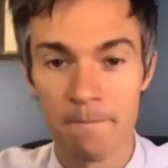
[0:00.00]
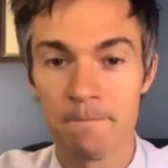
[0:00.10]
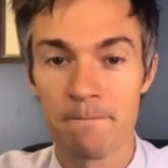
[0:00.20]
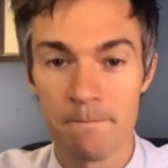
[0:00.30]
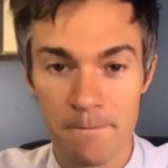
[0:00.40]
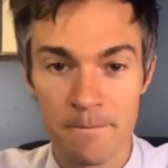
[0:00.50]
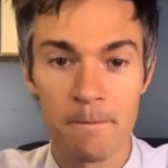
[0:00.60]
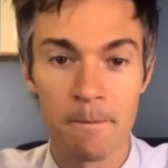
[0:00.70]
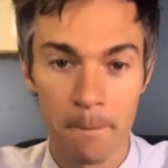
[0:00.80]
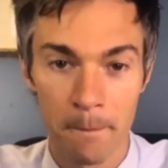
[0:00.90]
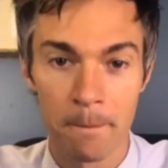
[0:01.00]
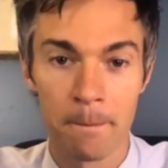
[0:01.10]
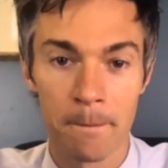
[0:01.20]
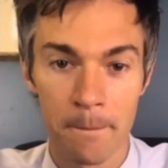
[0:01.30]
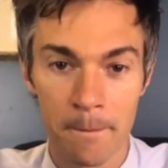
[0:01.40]
uh, follow weston
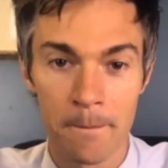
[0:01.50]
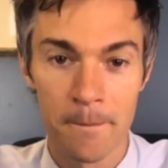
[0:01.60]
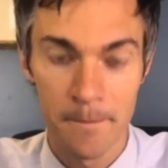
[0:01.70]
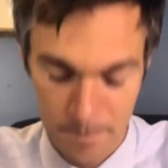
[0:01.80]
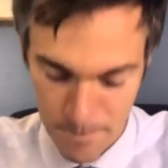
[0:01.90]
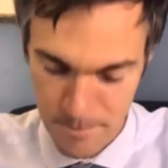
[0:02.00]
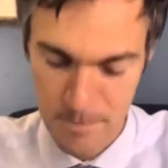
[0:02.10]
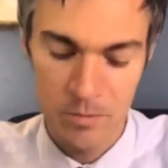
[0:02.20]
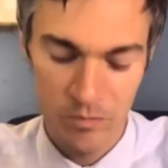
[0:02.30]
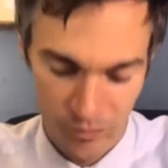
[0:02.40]
price's mm. guidance